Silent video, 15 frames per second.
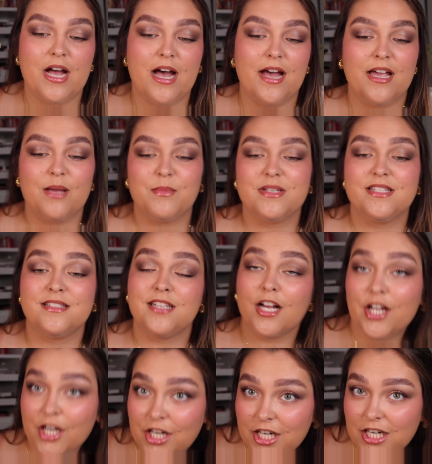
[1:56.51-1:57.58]
I am a
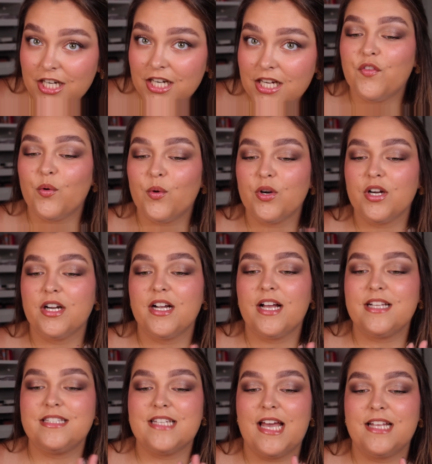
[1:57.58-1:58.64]
sucker for
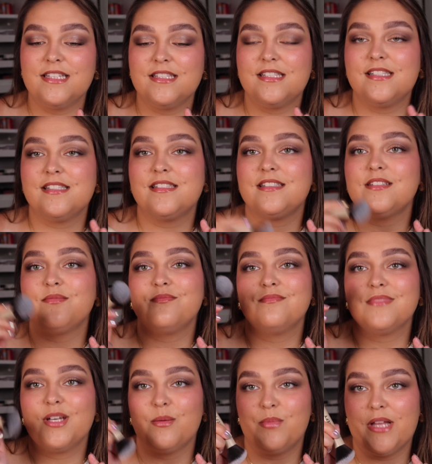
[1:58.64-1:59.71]
dense
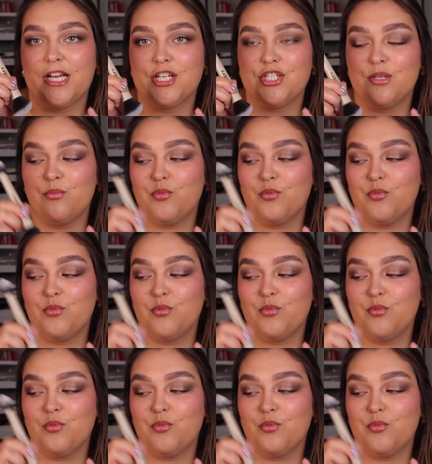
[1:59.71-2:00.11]
complexion